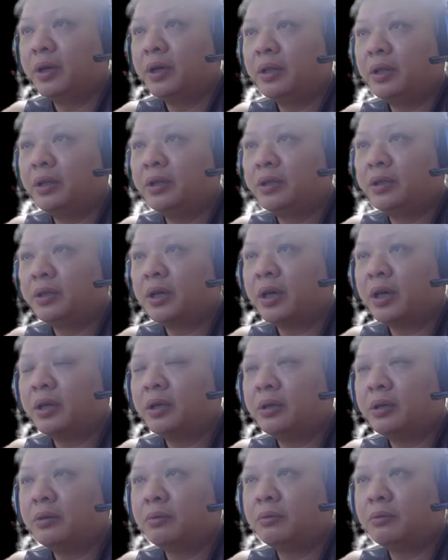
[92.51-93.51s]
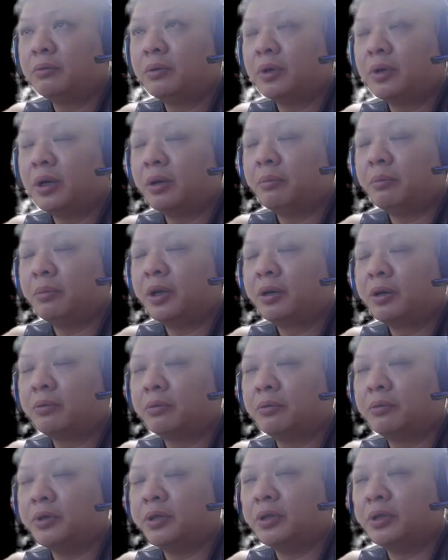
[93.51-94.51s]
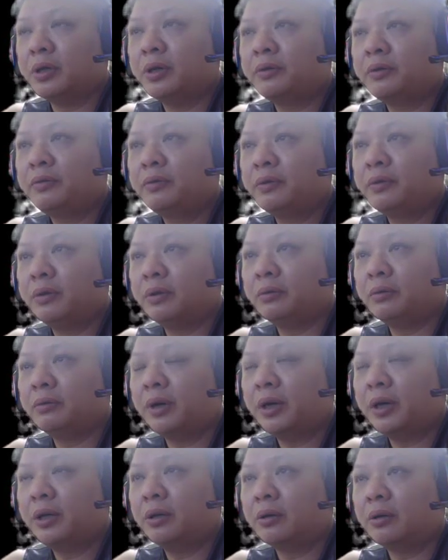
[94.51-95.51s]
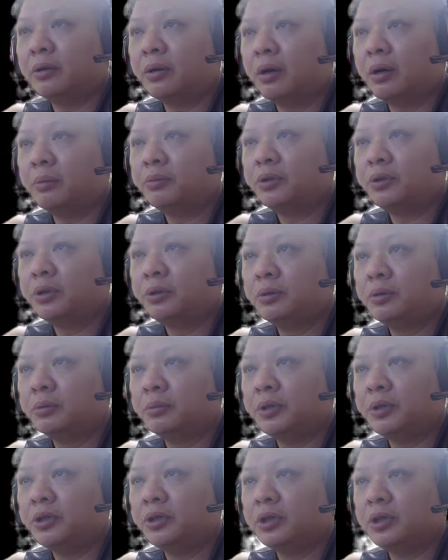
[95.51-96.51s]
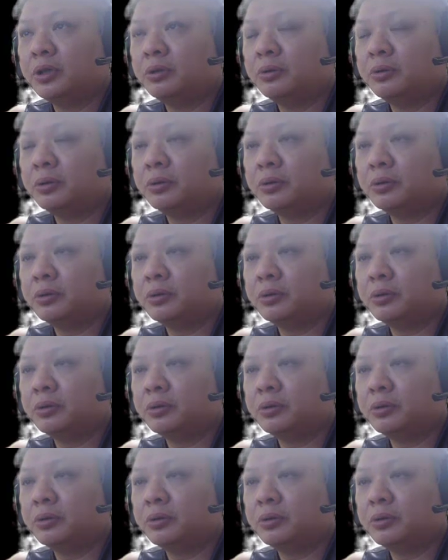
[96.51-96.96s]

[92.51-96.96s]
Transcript: this cannon, Black would reserve the right or the option to play c2 equals